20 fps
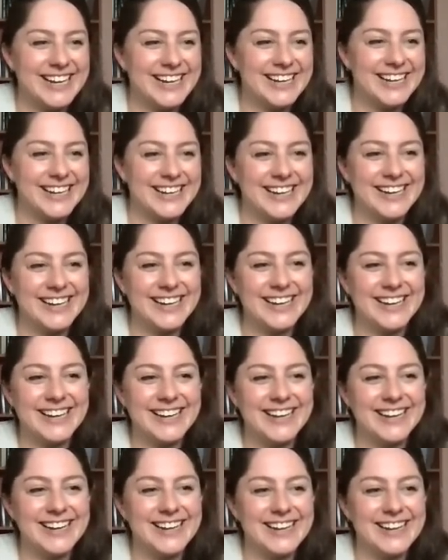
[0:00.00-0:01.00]

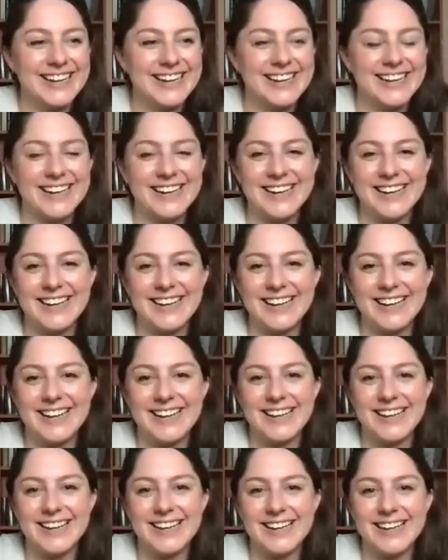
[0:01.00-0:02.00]

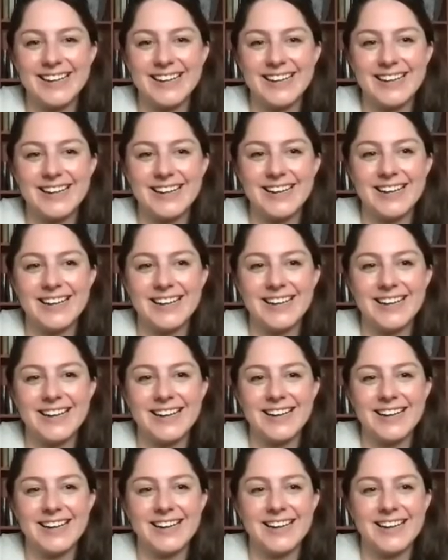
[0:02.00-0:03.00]

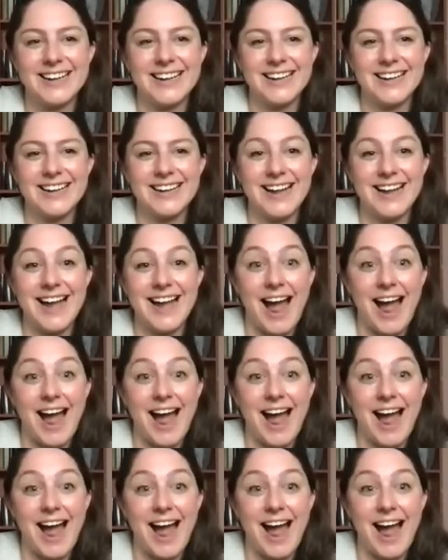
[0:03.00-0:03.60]
This person isn't speaking.